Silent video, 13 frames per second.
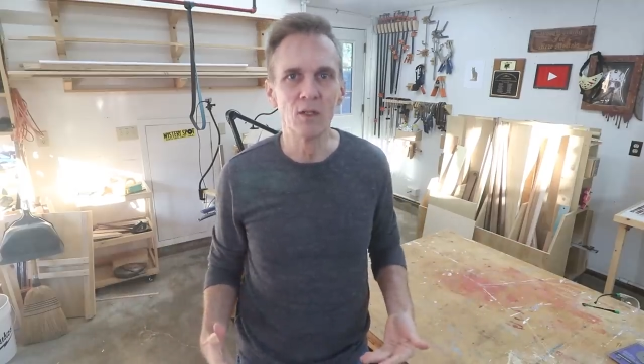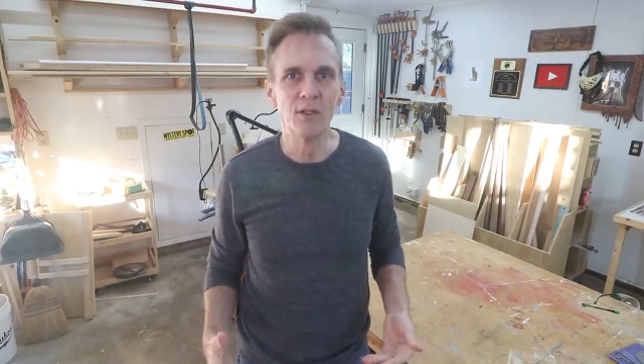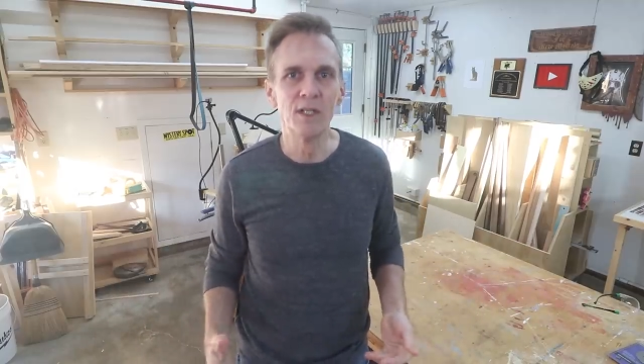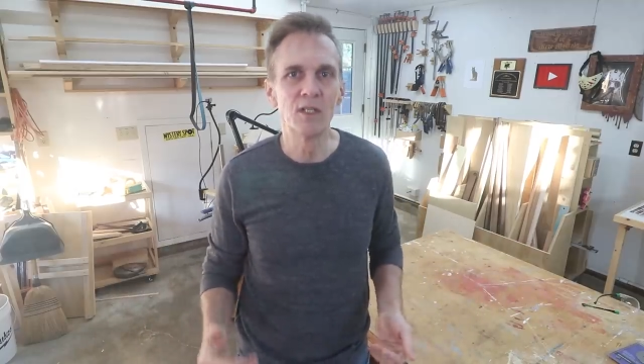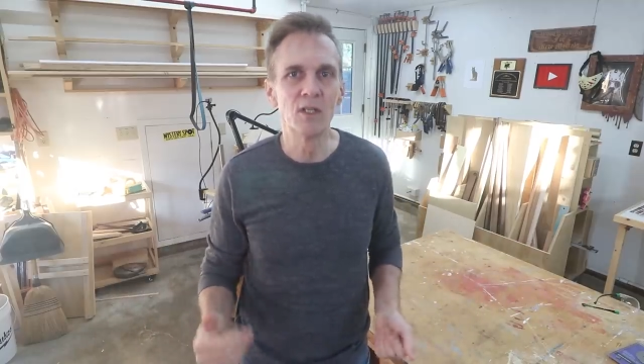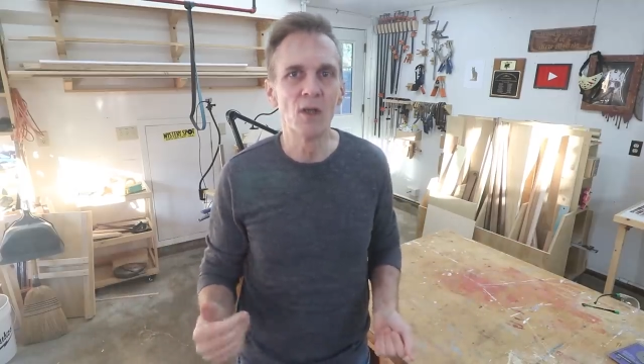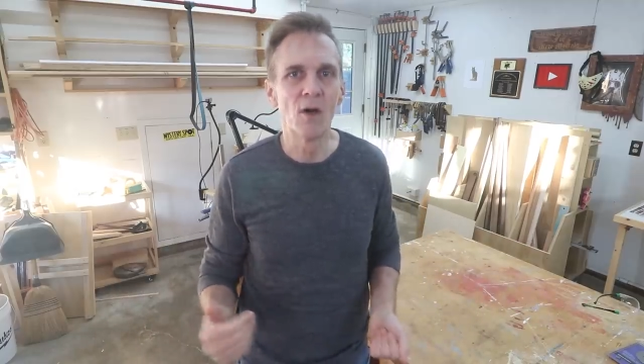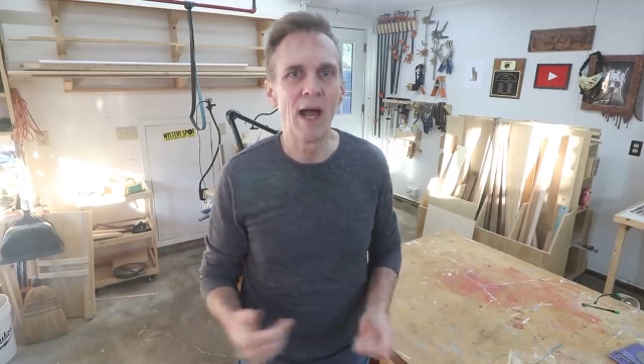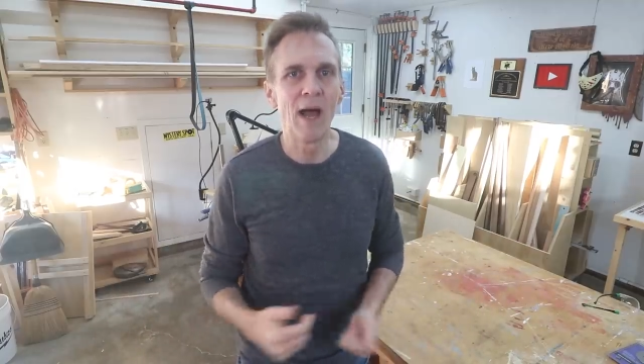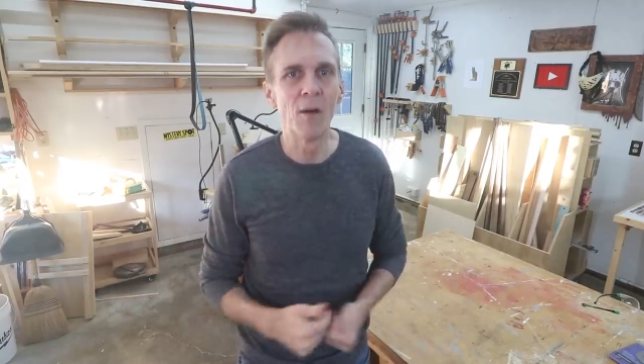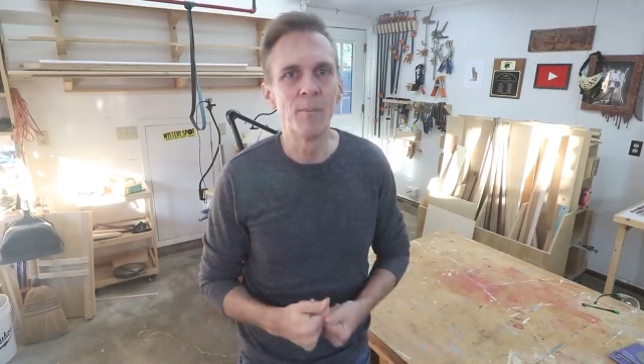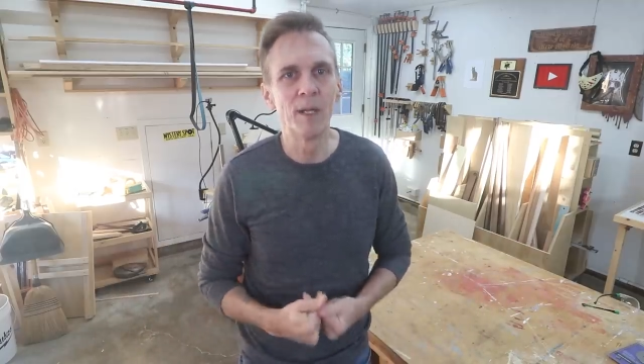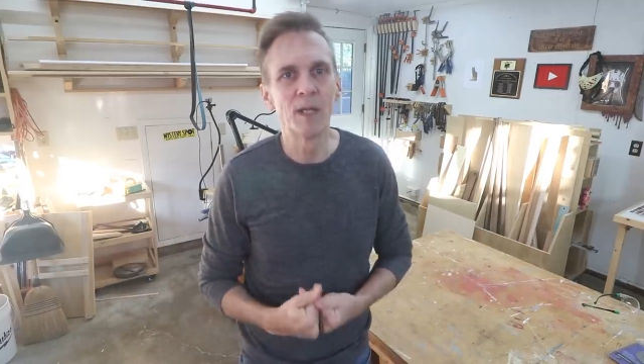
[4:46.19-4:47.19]
You'll need to know
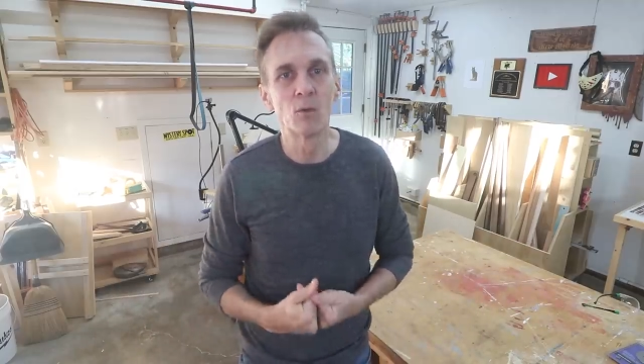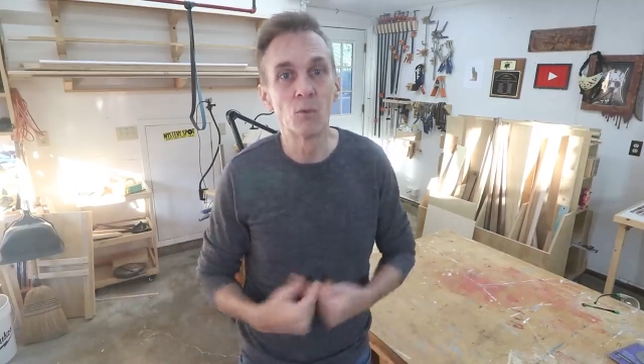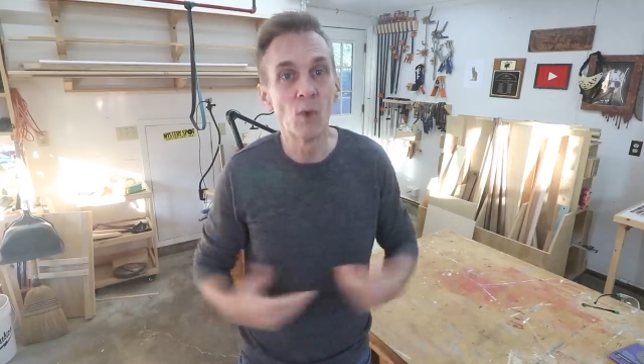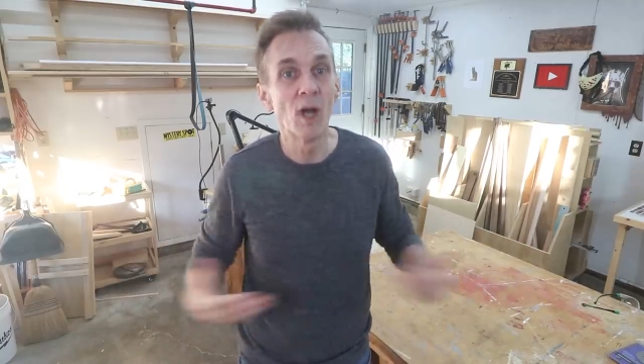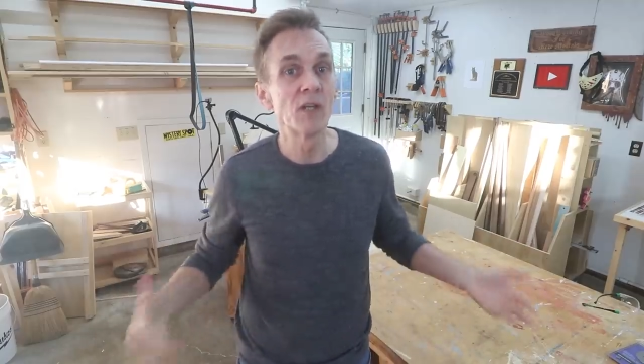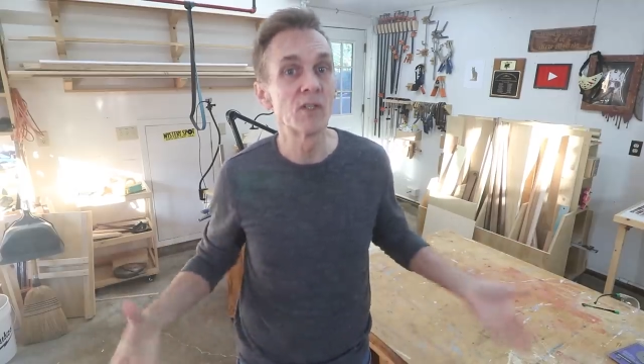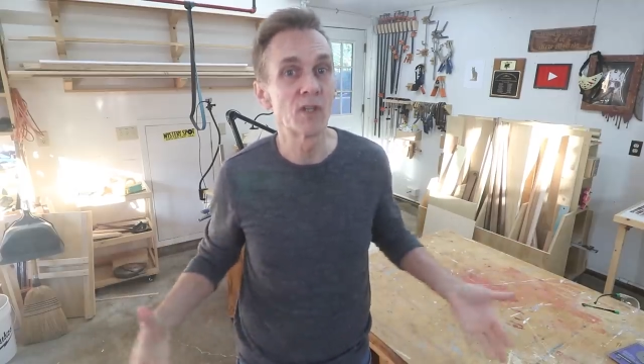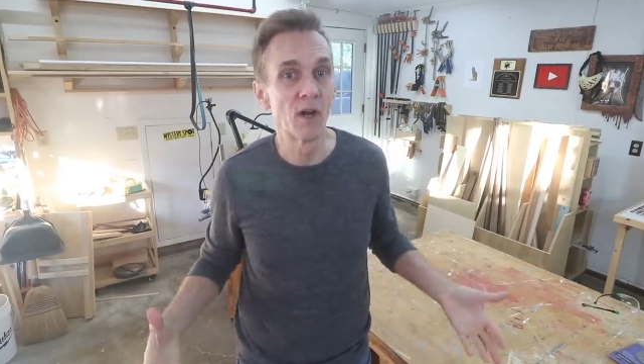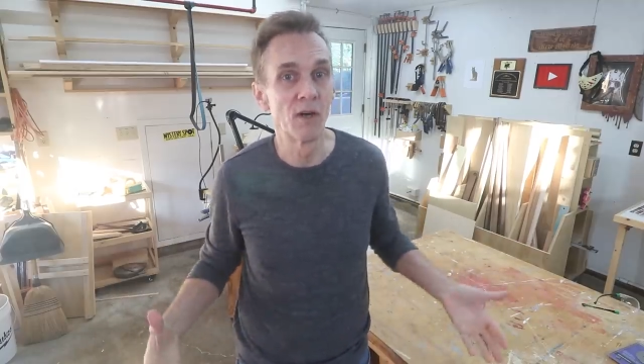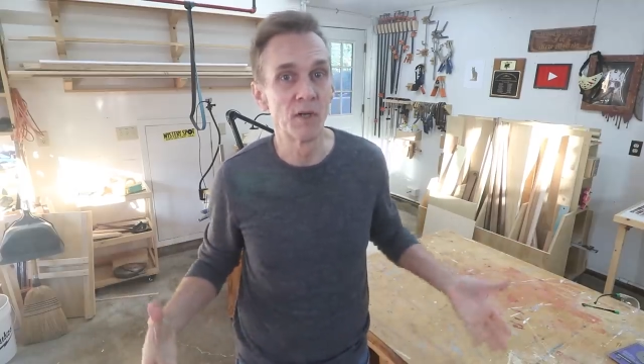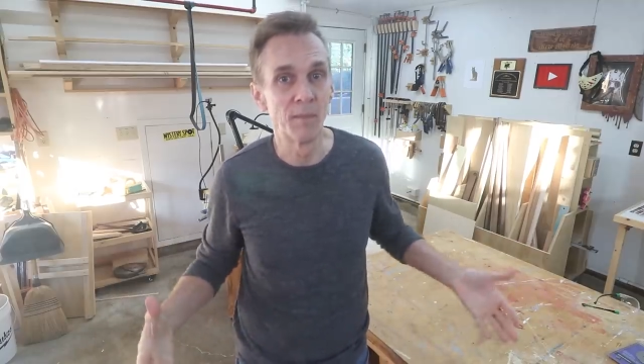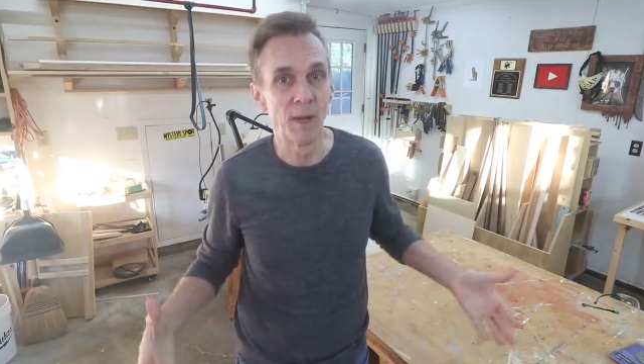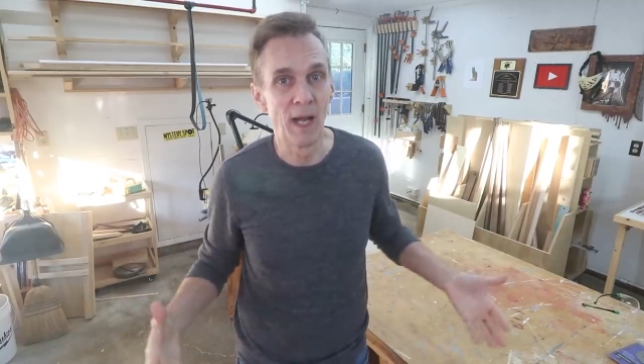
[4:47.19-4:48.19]
how big rugs
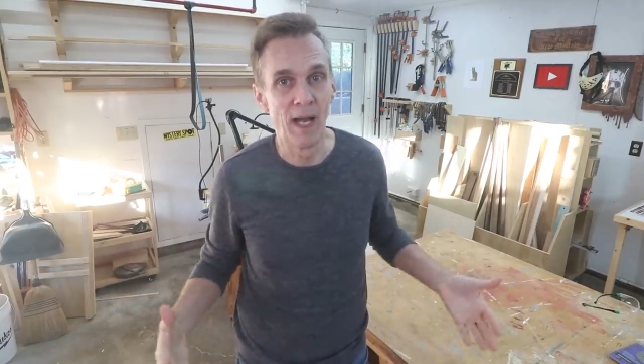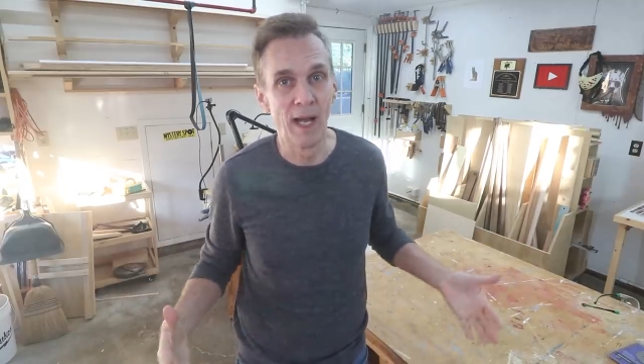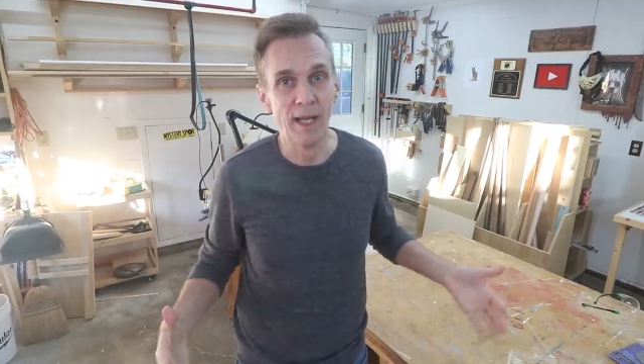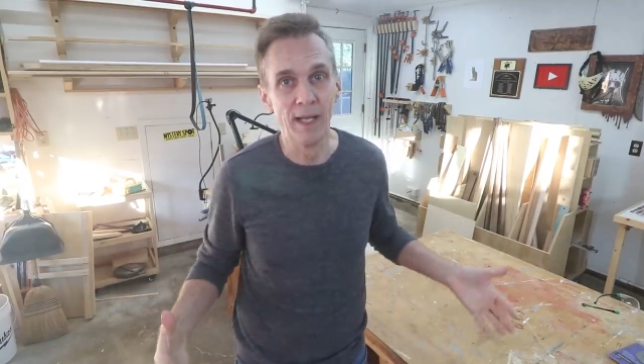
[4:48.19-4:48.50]
are to buy.